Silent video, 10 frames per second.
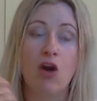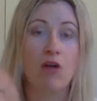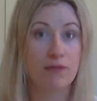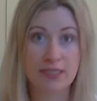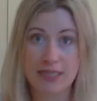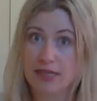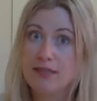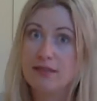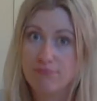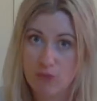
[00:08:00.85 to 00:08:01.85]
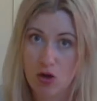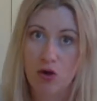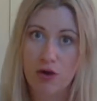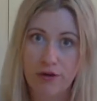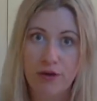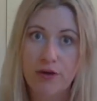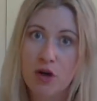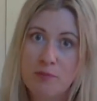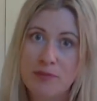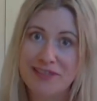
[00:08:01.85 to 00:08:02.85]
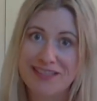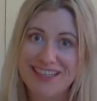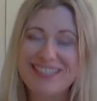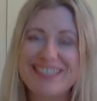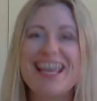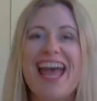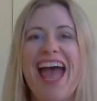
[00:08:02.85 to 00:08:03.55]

often does own her own business,